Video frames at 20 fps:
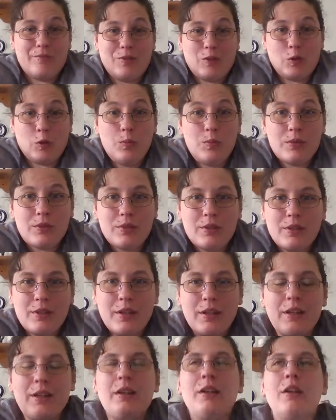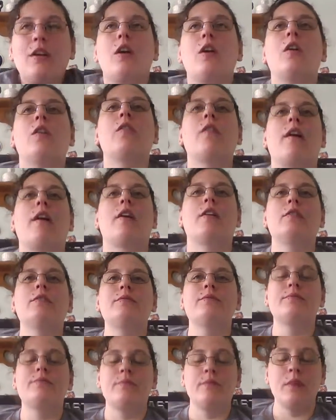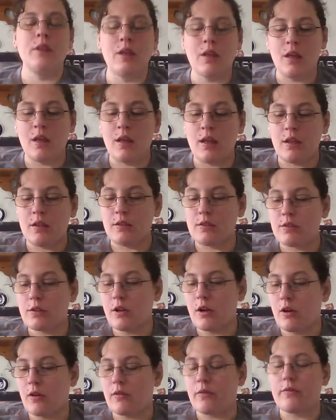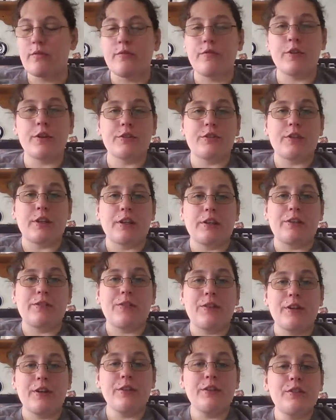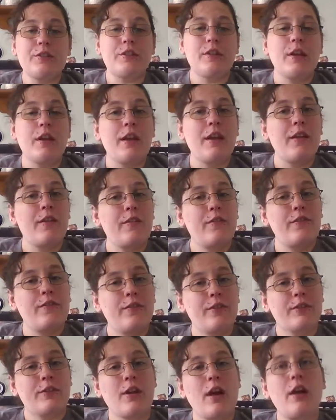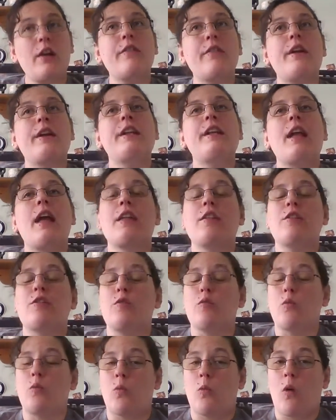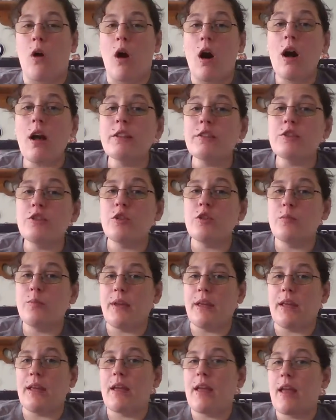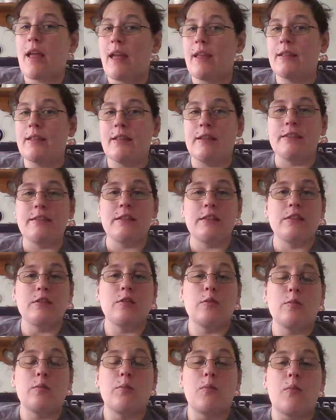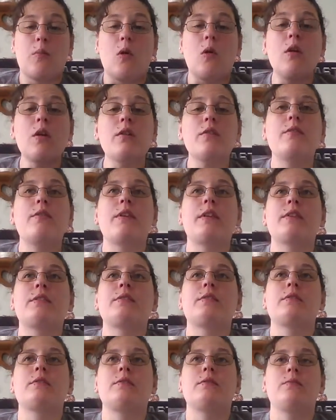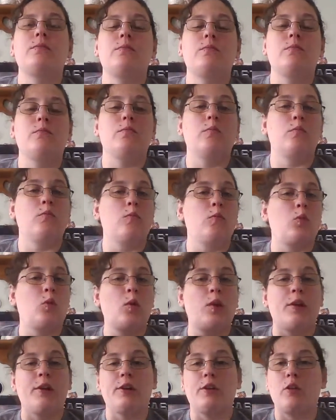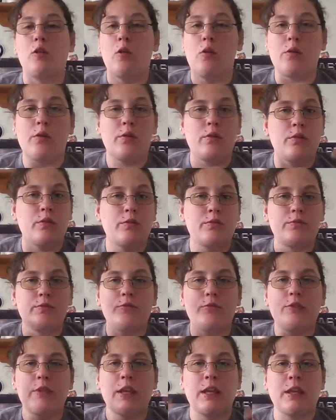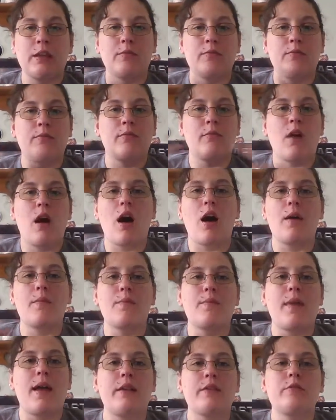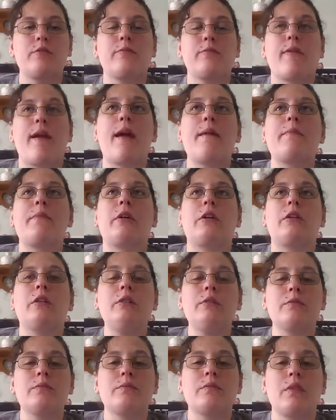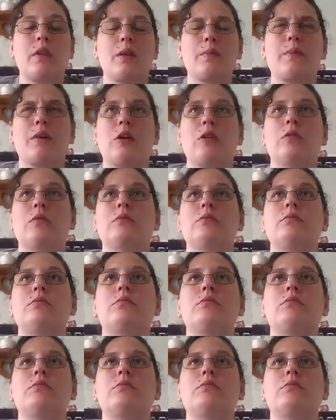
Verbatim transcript: Oops. Oh well. So, first things first, if you're not ready and you want to be and listen to more of this weirdo thing, hot mess ramble about